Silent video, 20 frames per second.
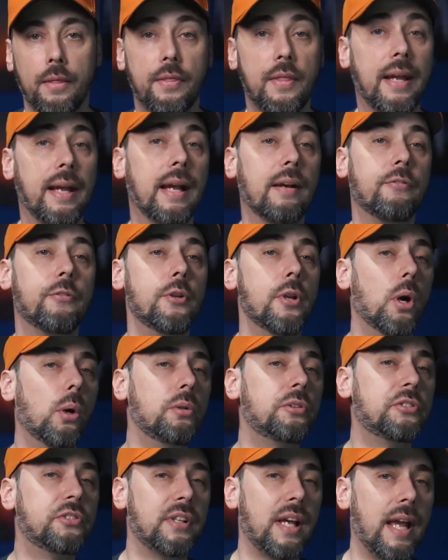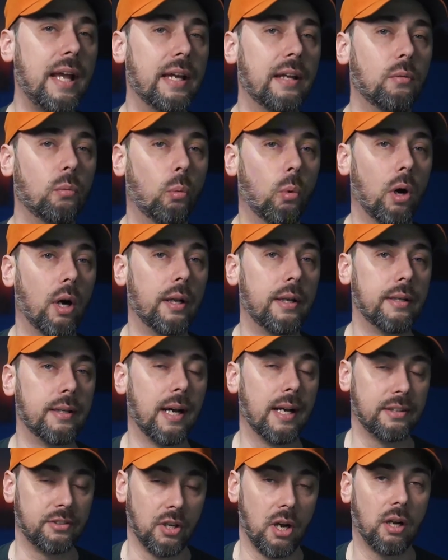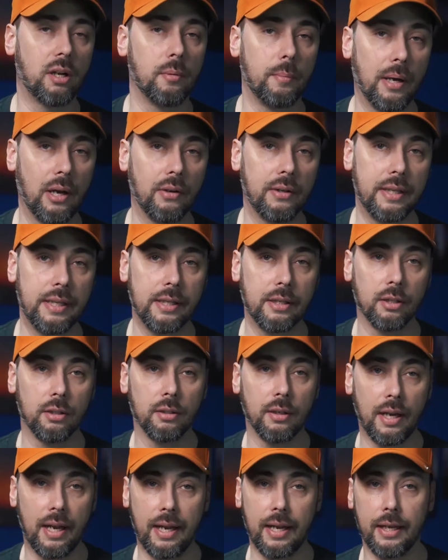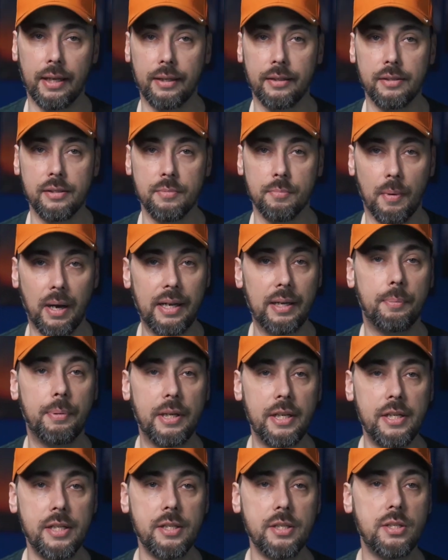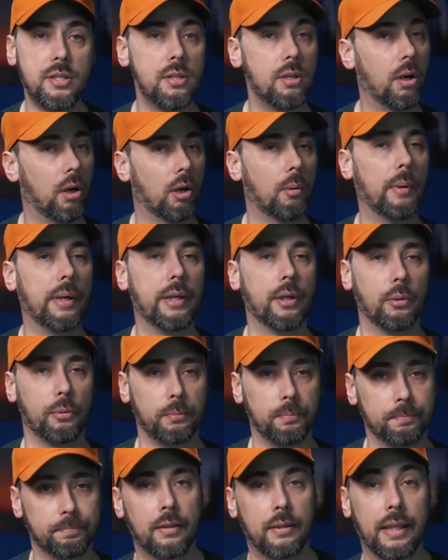They have no say in what I talk about here, and my opinions are my own.